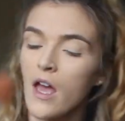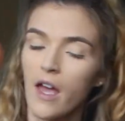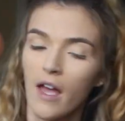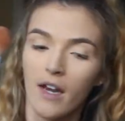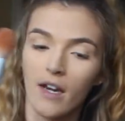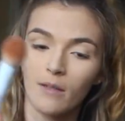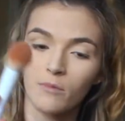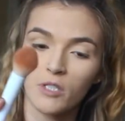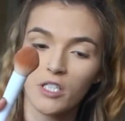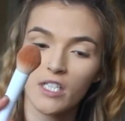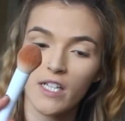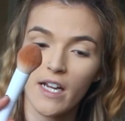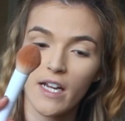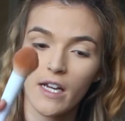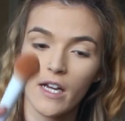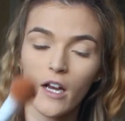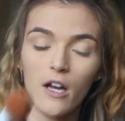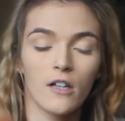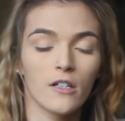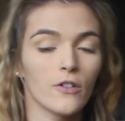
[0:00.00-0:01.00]
And I'm just
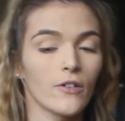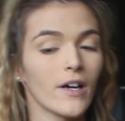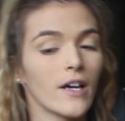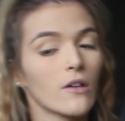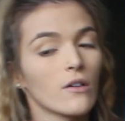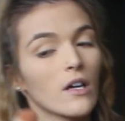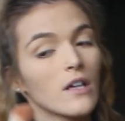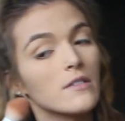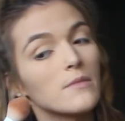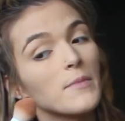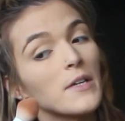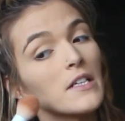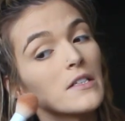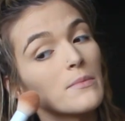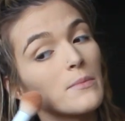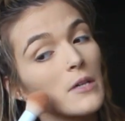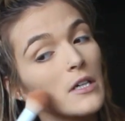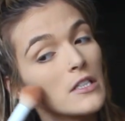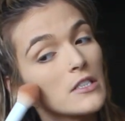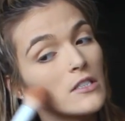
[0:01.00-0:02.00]
taking it on a Crown
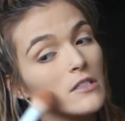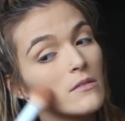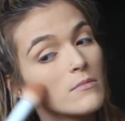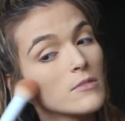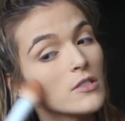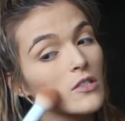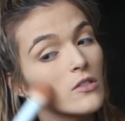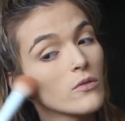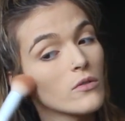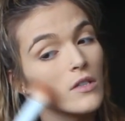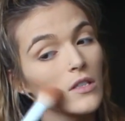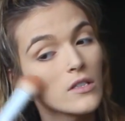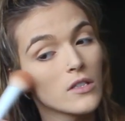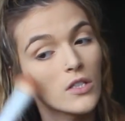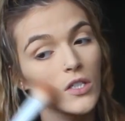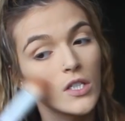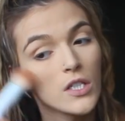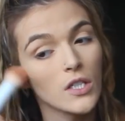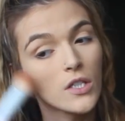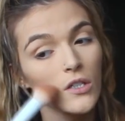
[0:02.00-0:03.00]
Cosmetics brush, and I'm just going
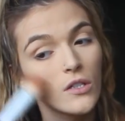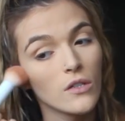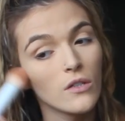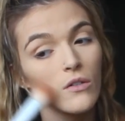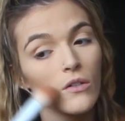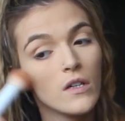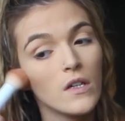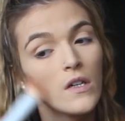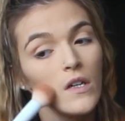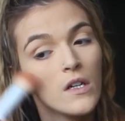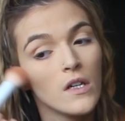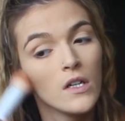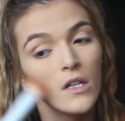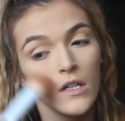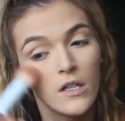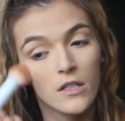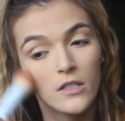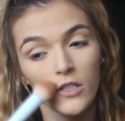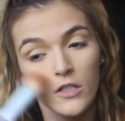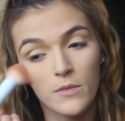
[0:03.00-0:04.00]
to
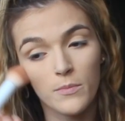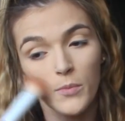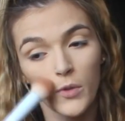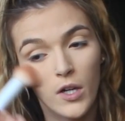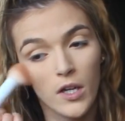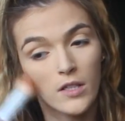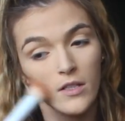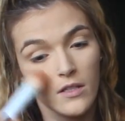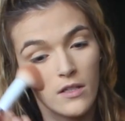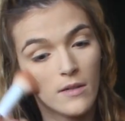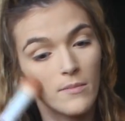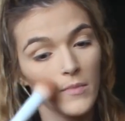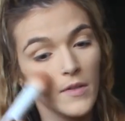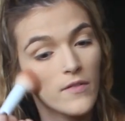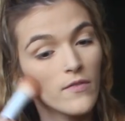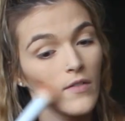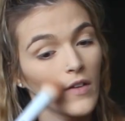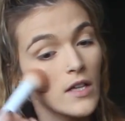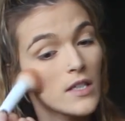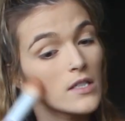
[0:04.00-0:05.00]
just bronze up
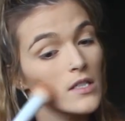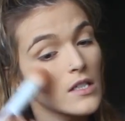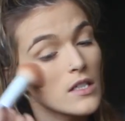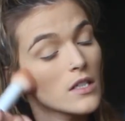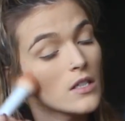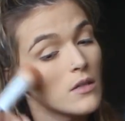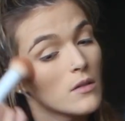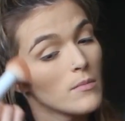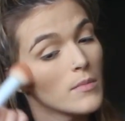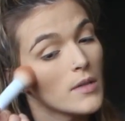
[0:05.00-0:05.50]
the face a little